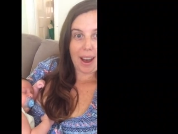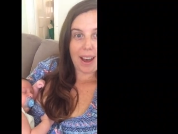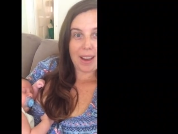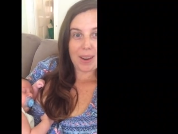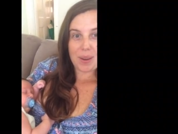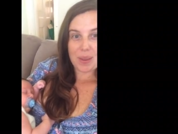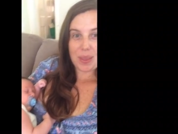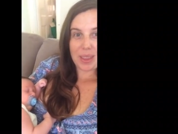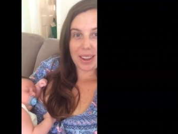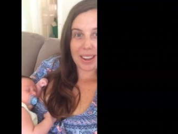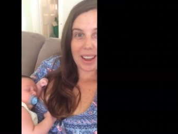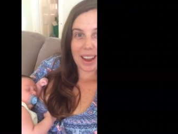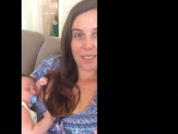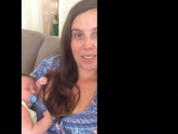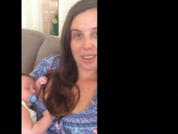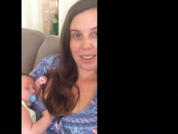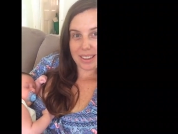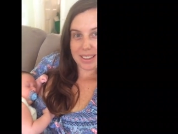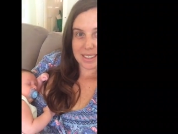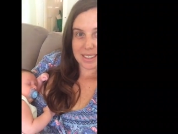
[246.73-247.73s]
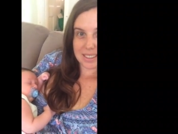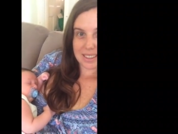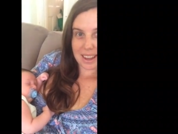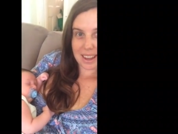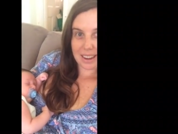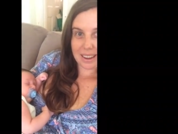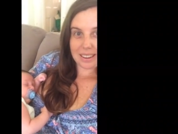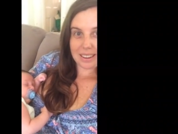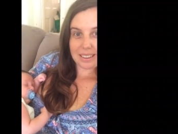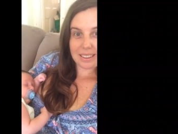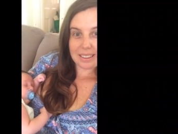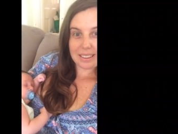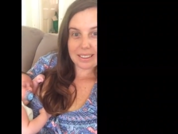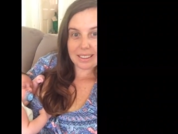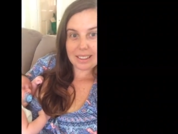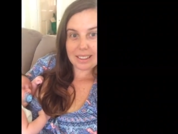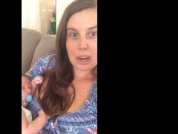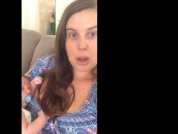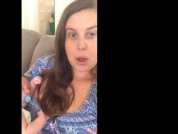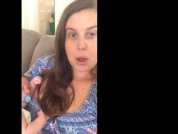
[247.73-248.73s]
I don't think I really said it
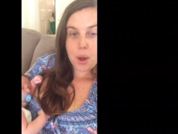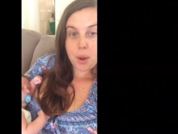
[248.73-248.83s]
clearly,